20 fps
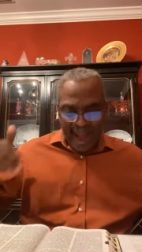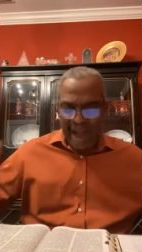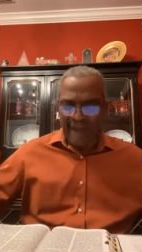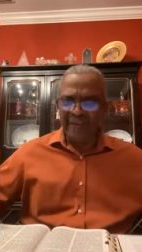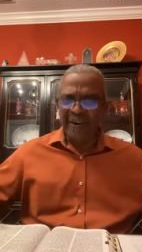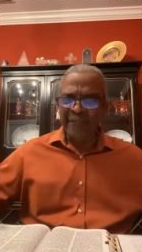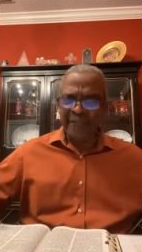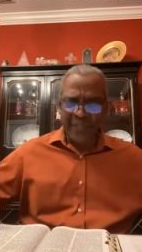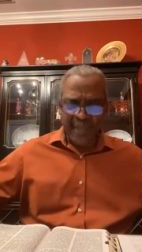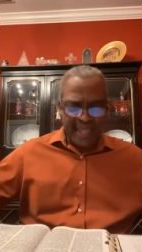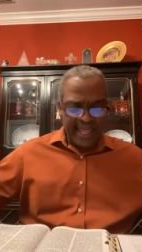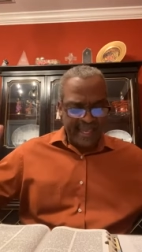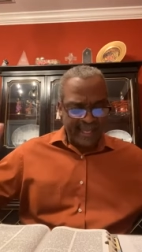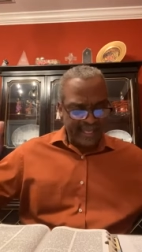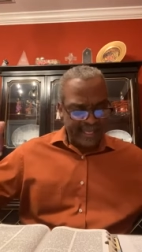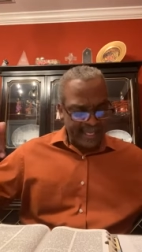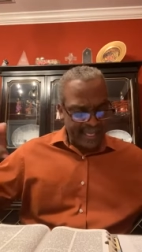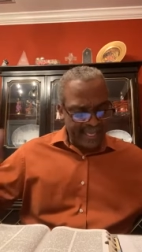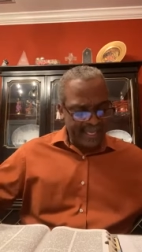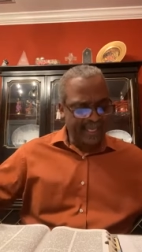
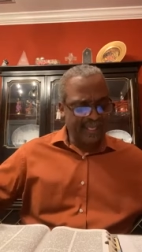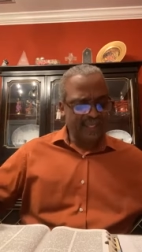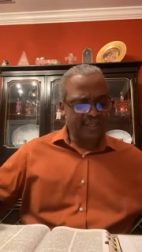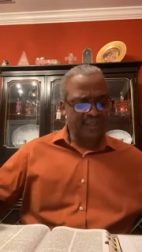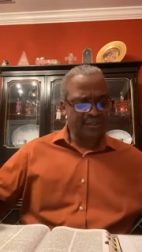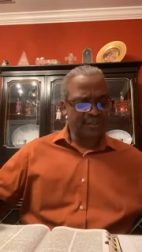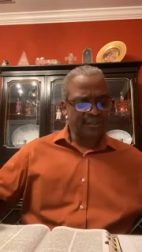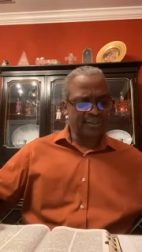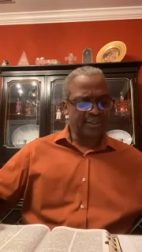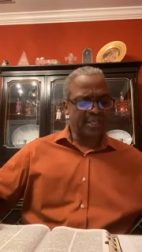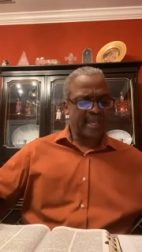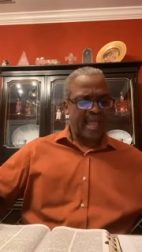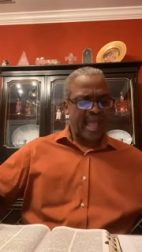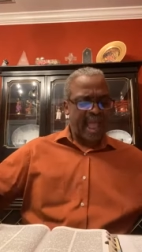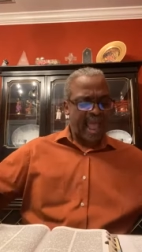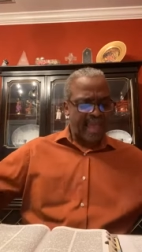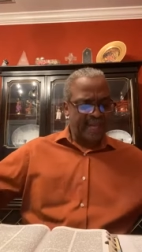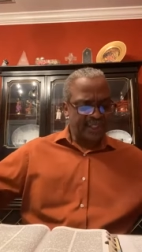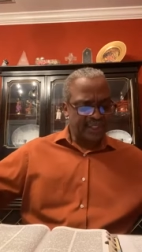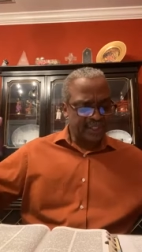Everything is
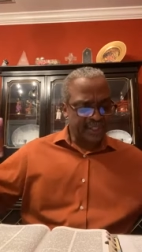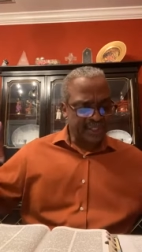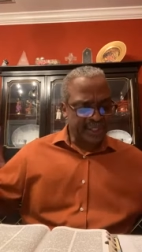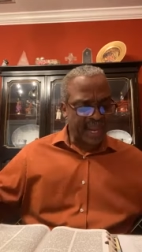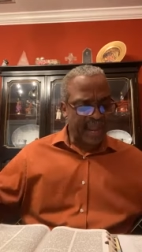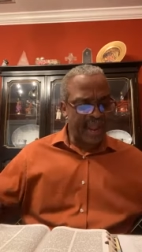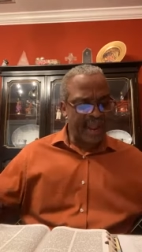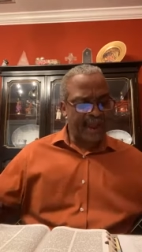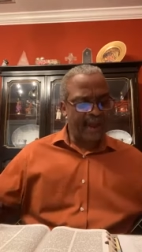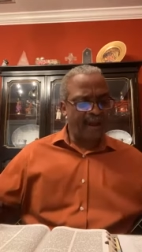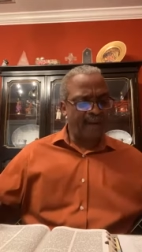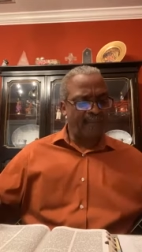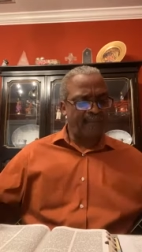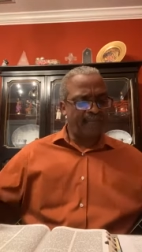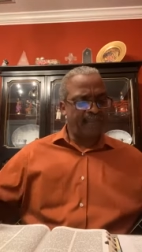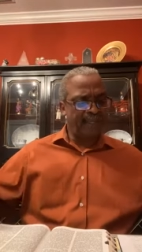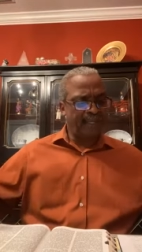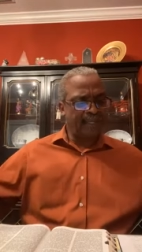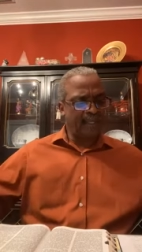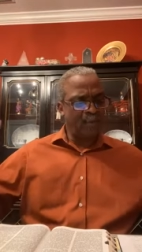and
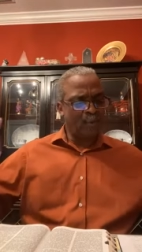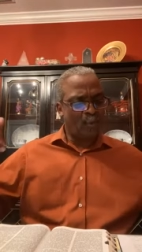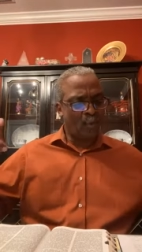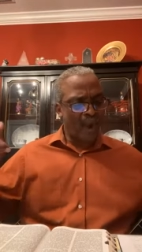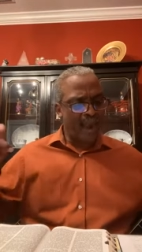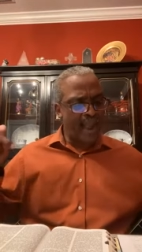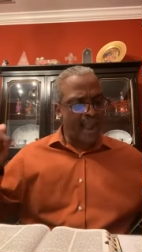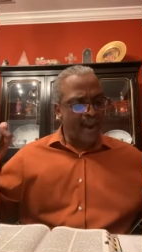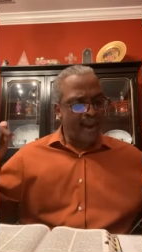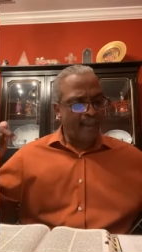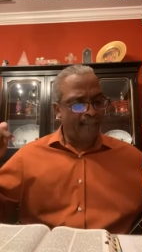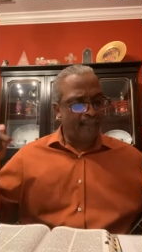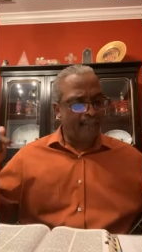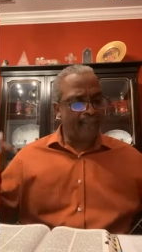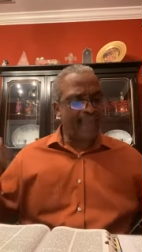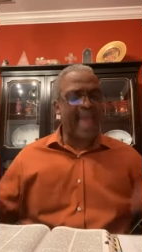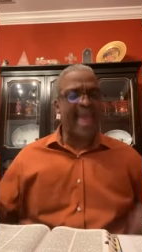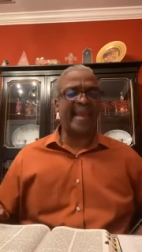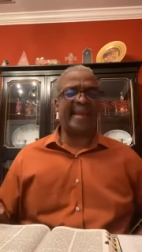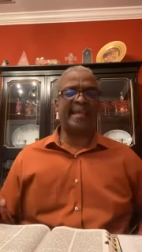shall be well
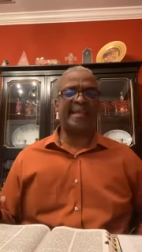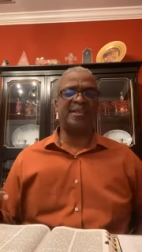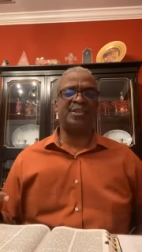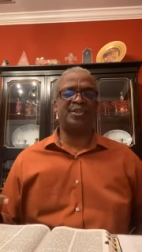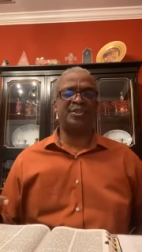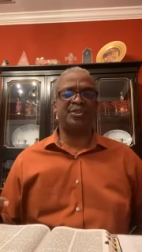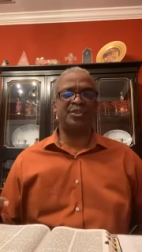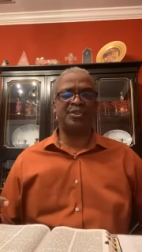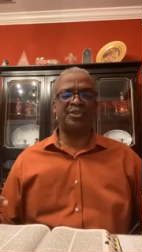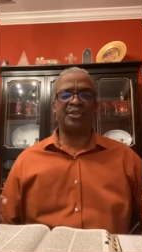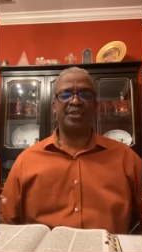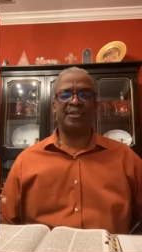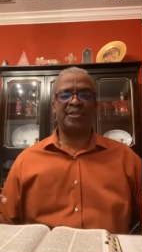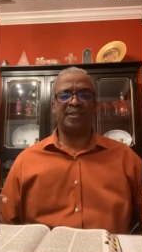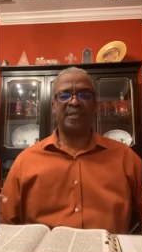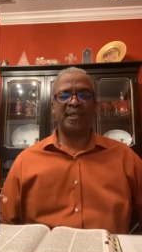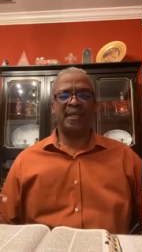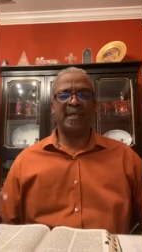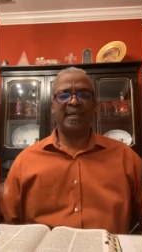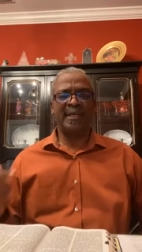managed
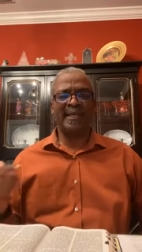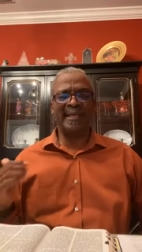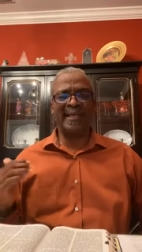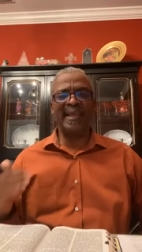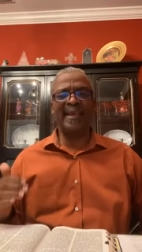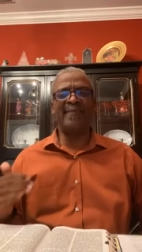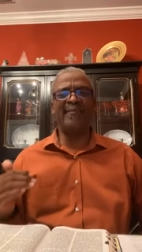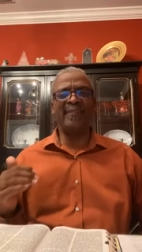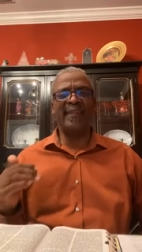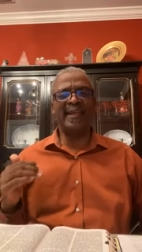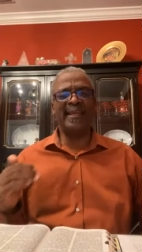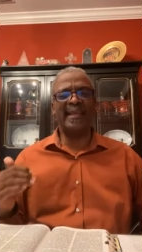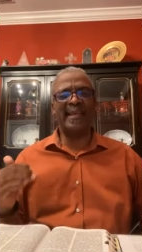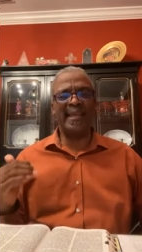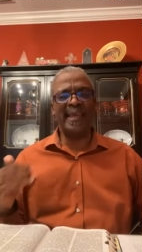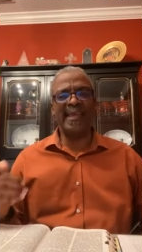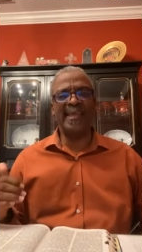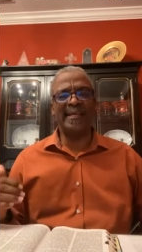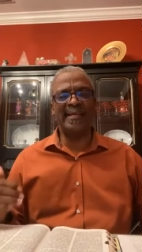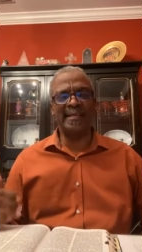in the
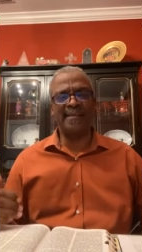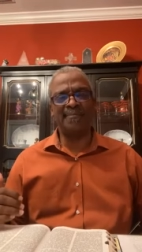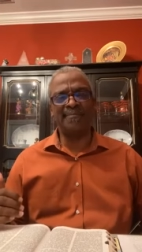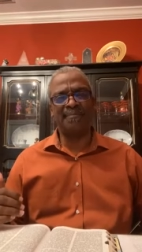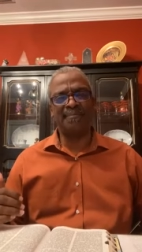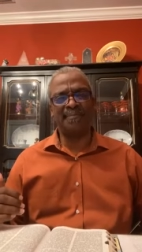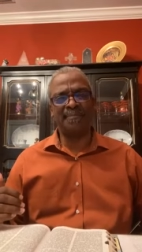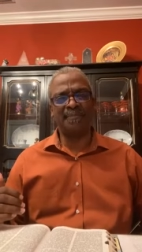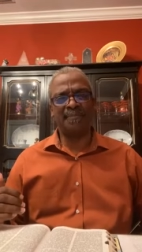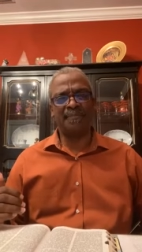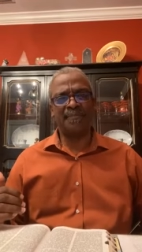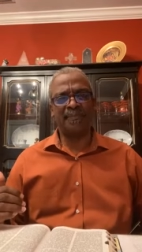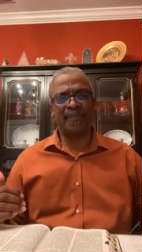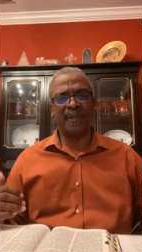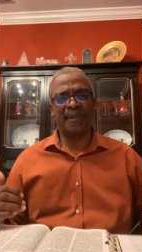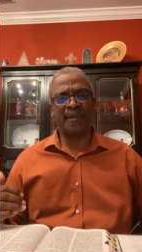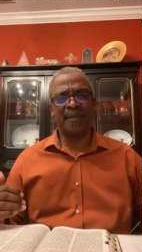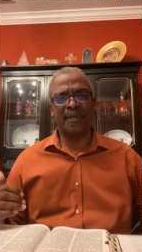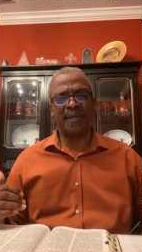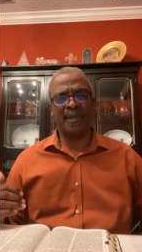kingdom
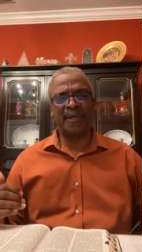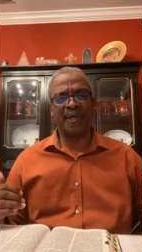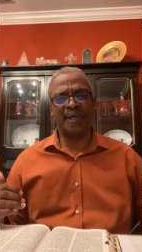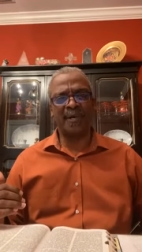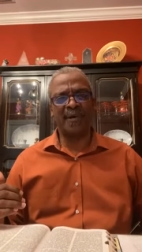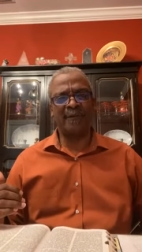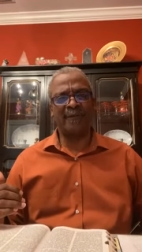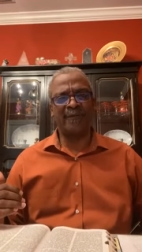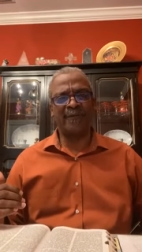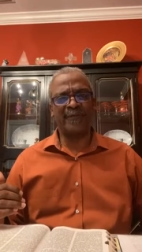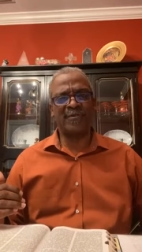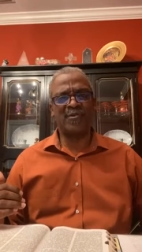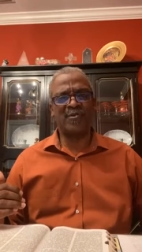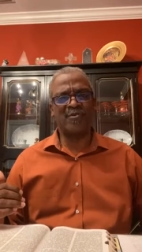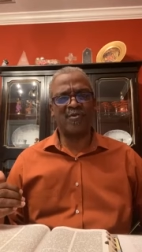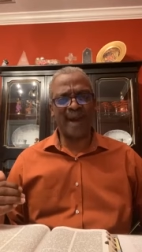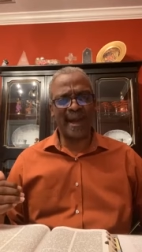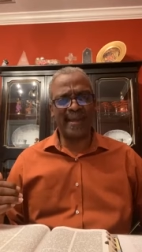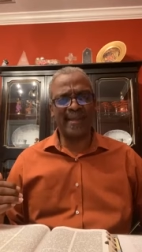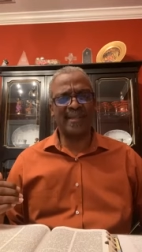of
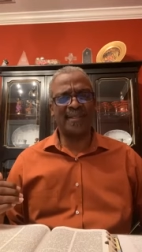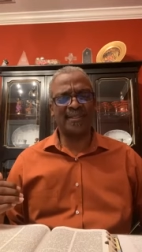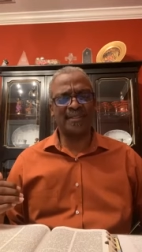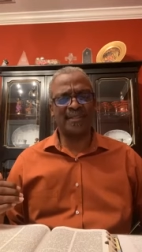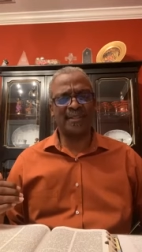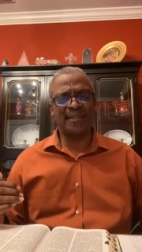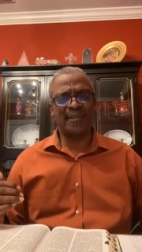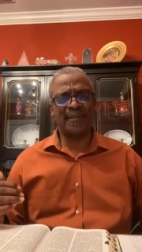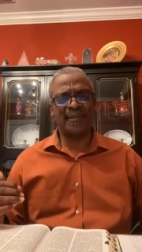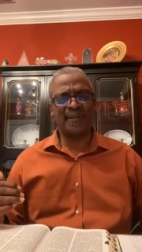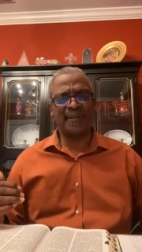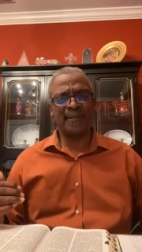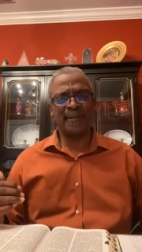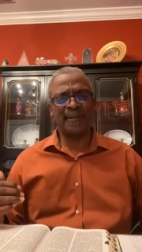Christ.